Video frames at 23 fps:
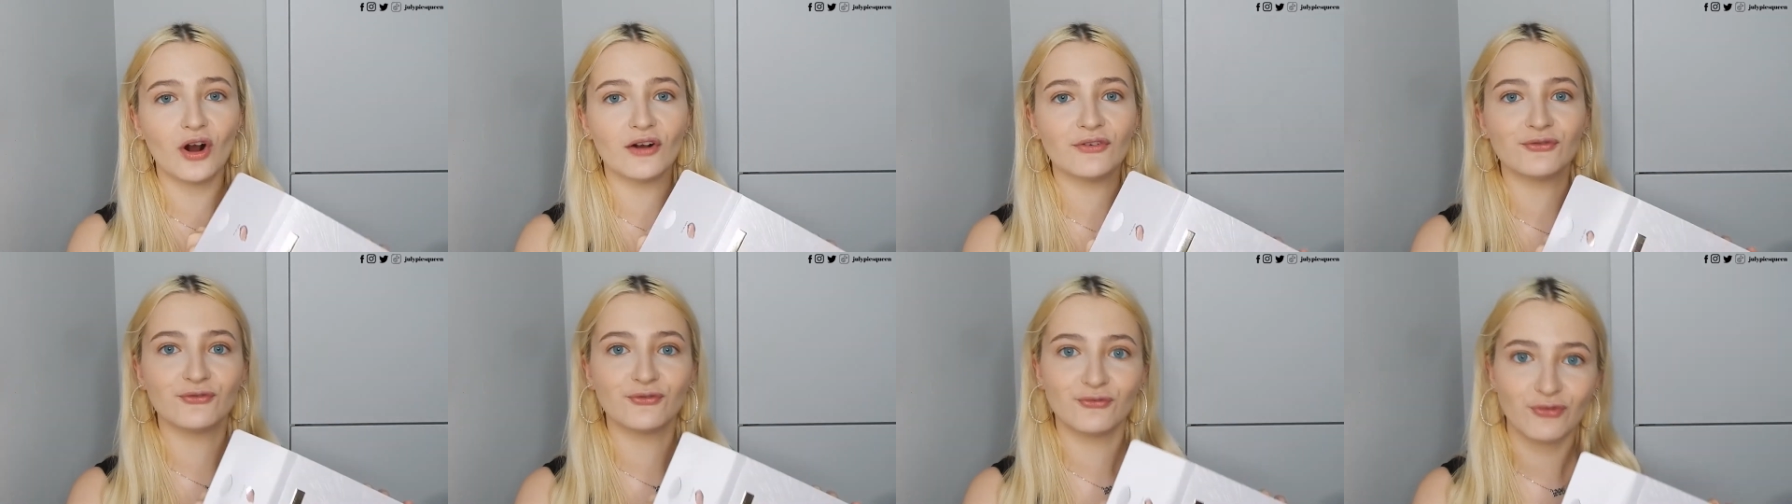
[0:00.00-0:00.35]

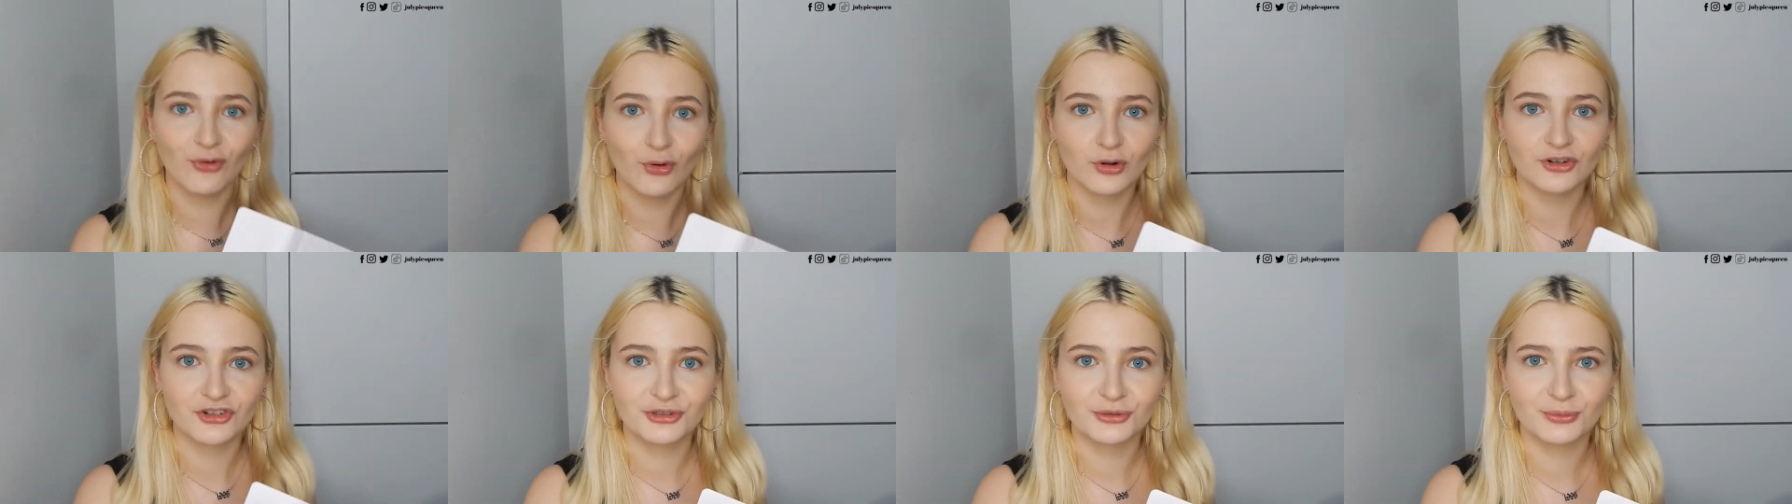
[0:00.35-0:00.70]

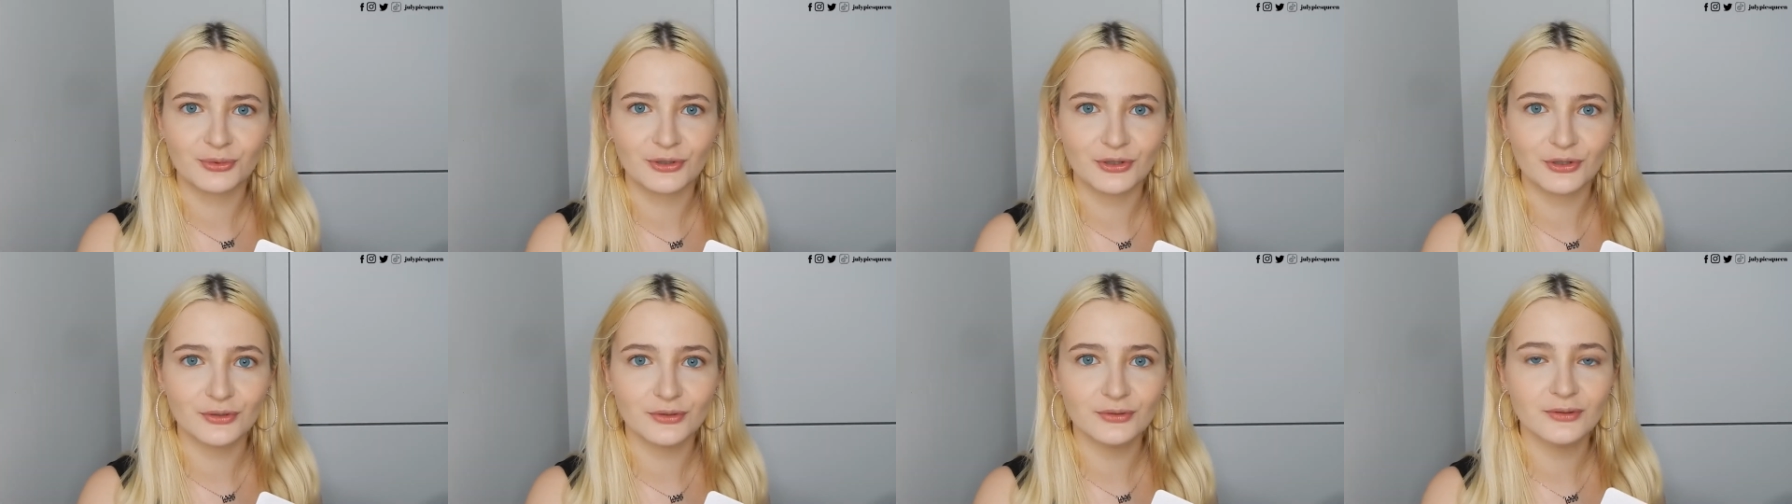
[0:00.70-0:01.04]

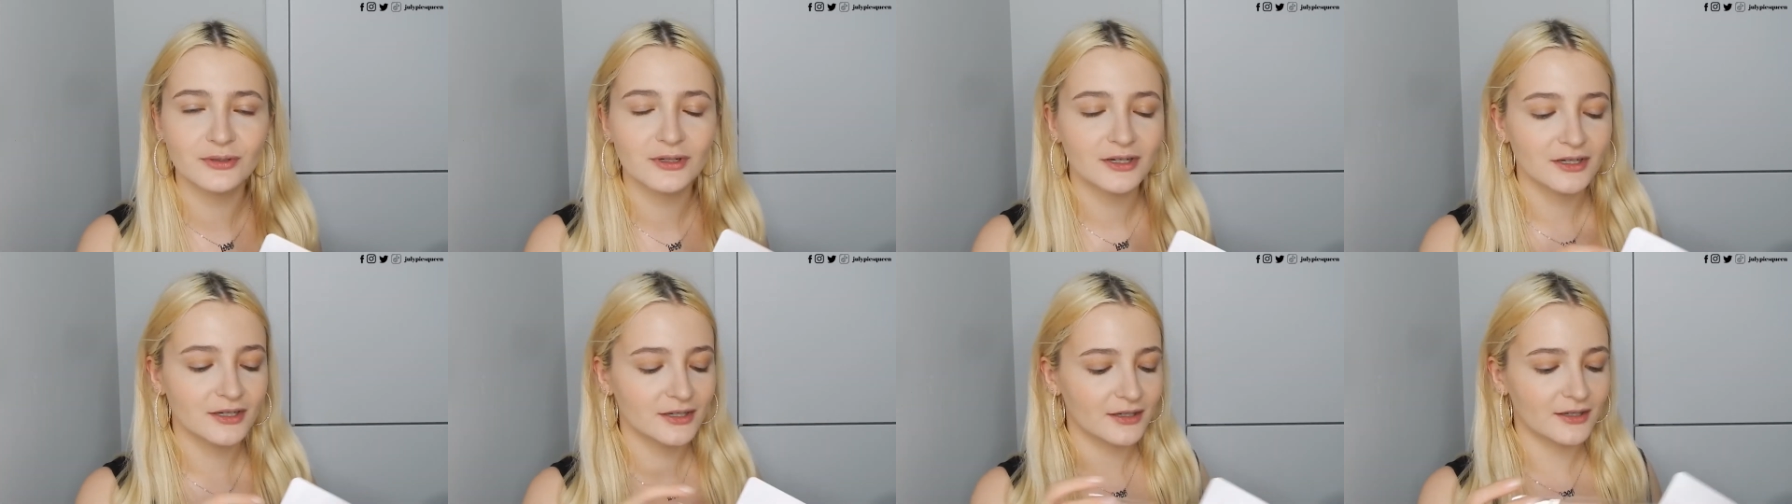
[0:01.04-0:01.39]
affordable.
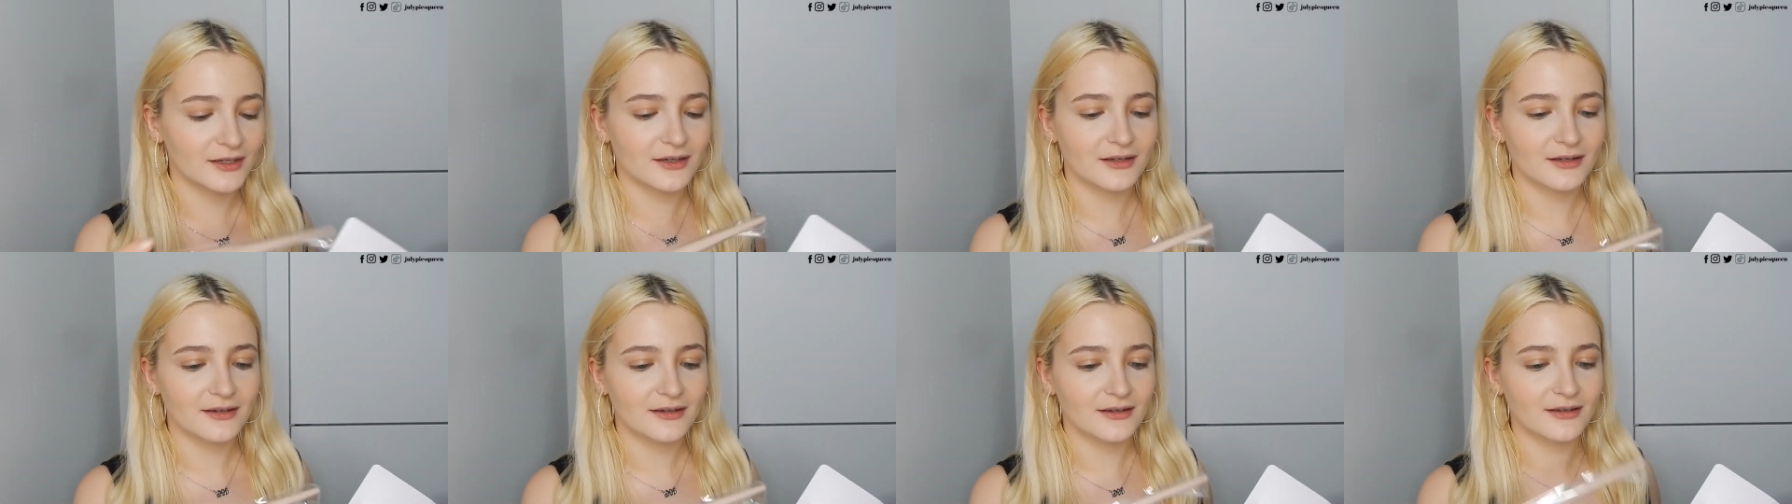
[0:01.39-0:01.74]

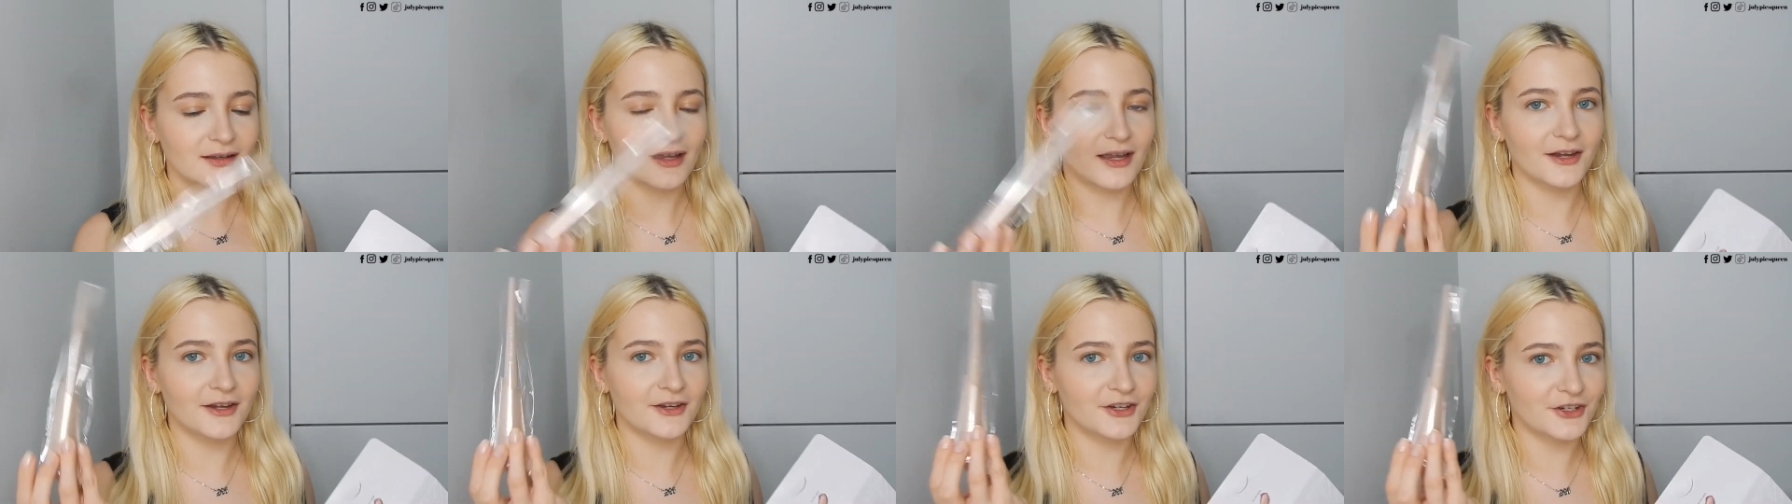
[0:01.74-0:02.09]

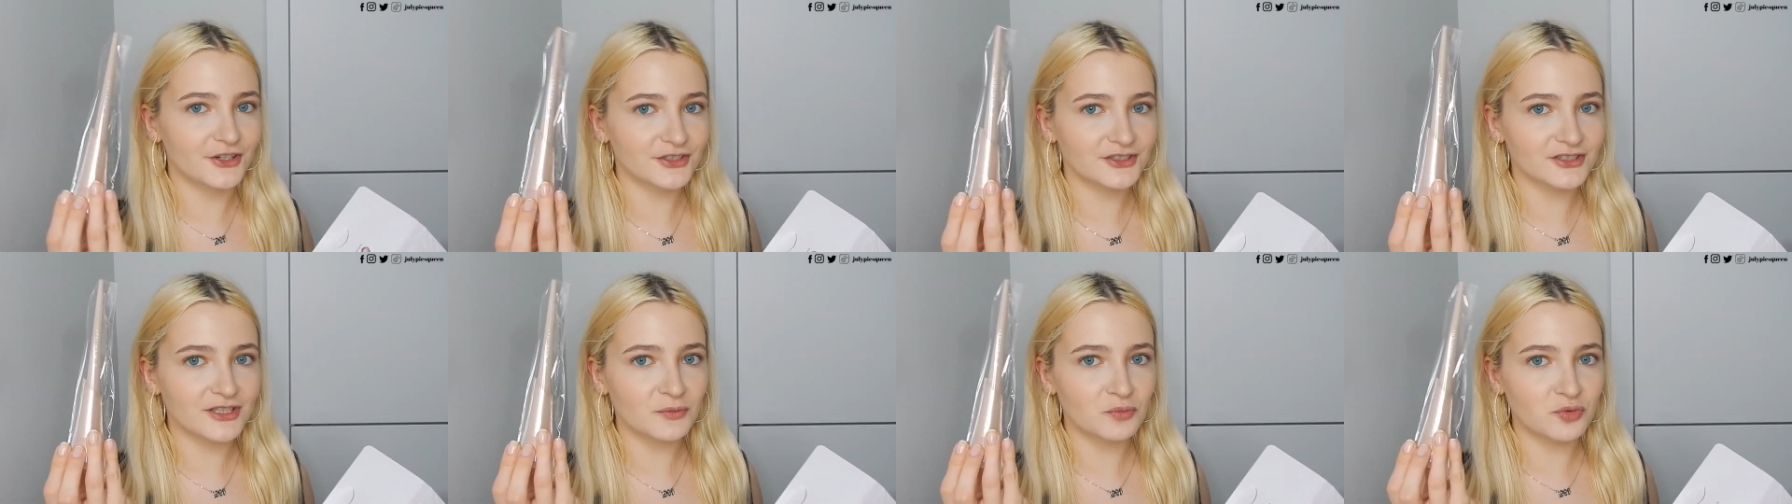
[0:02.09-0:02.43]
And
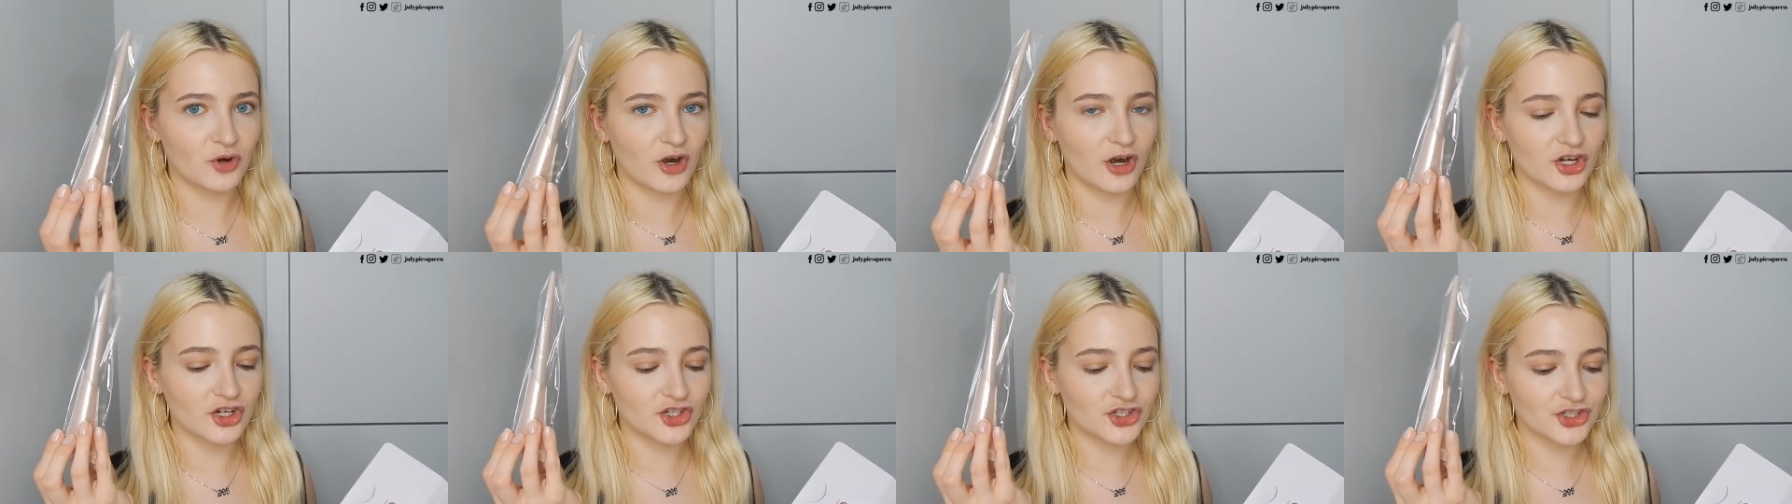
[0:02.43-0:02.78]
here's the
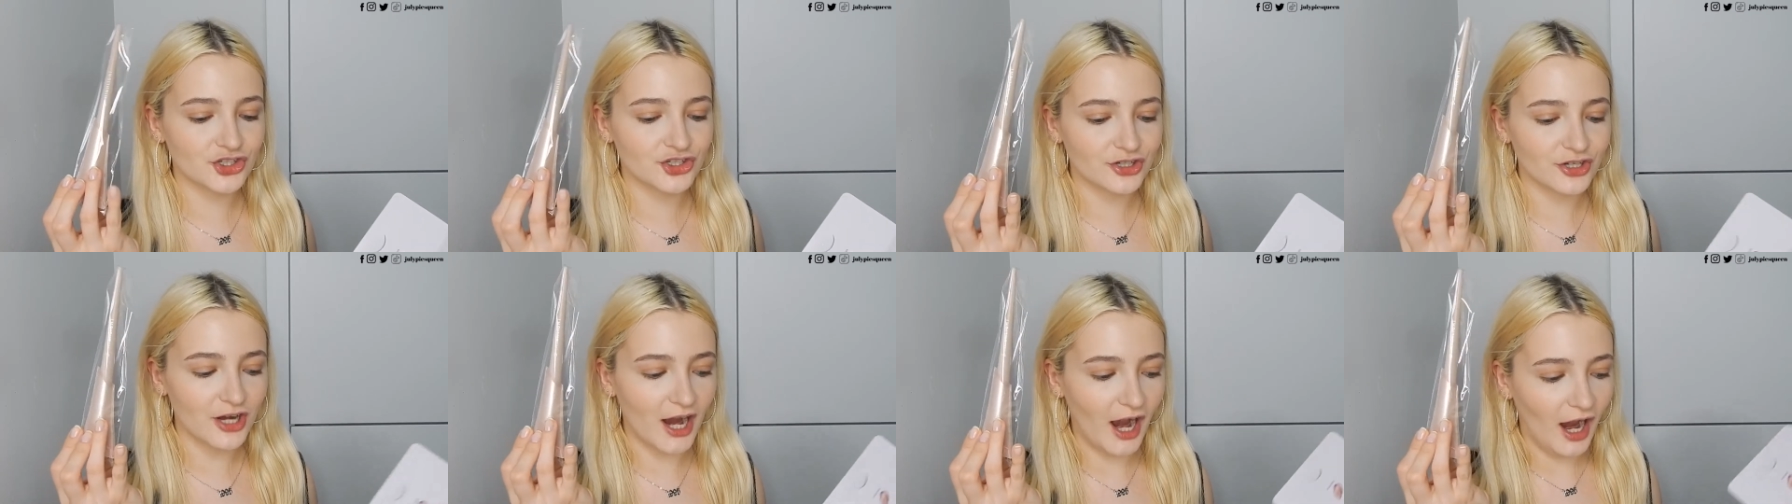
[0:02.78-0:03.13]

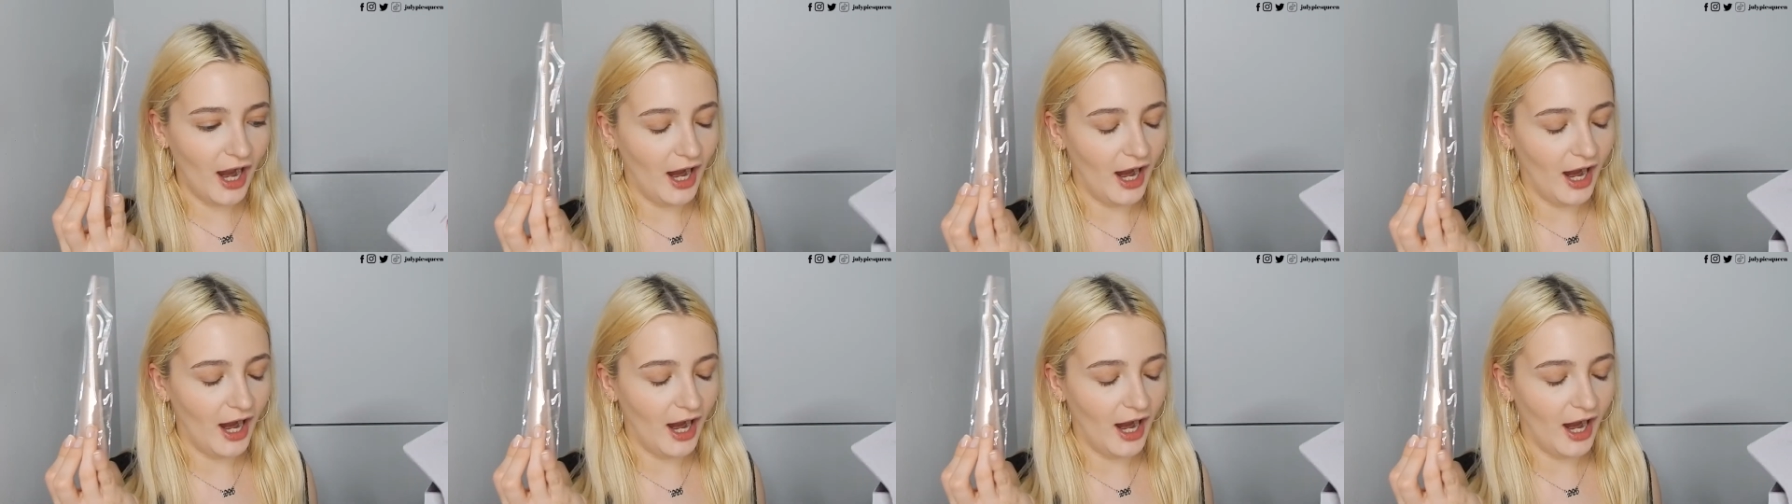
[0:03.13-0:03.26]
brush.